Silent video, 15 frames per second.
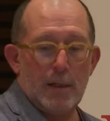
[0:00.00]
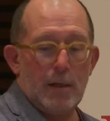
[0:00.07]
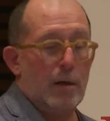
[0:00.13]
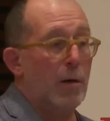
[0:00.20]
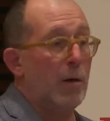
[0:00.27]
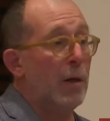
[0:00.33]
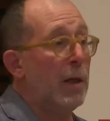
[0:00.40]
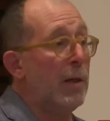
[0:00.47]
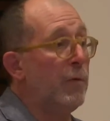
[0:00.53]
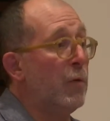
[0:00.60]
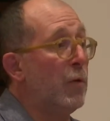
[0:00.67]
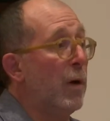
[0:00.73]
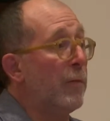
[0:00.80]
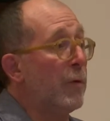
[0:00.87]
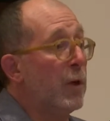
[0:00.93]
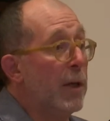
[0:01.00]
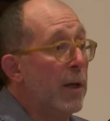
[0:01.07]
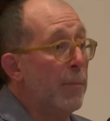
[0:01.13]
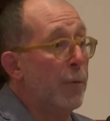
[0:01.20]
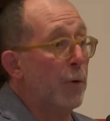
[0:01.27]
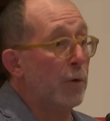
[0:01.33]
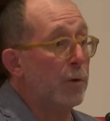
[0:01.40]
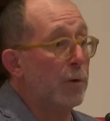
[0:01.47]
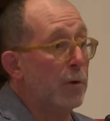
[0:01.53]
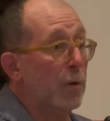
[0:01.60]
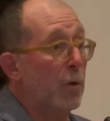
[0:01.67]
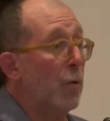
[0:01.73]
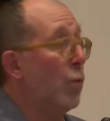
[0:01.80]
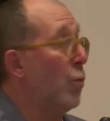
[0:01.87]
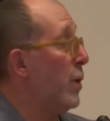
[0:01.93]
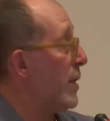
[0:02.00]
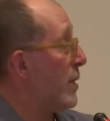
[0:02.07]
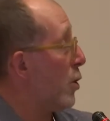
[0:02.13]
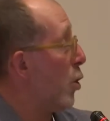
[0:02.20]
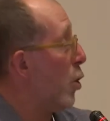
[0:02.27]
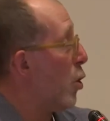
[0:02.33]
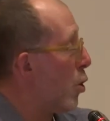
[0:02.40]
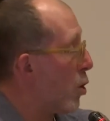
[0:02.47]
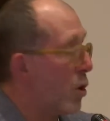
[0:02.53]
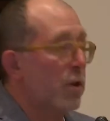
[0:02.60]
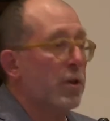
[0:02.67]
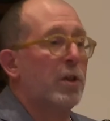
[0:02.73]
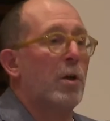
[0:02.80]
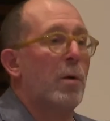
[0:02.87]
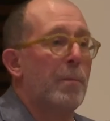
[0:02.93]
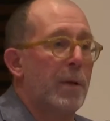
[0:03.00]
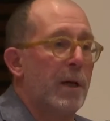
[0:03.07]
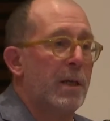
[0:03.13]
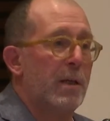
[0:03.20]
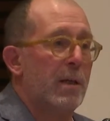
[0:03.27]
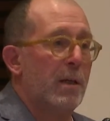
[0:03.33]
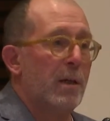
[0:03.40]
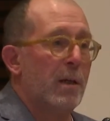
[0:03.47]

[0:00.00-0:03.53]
if you have an airport with a low-cost company,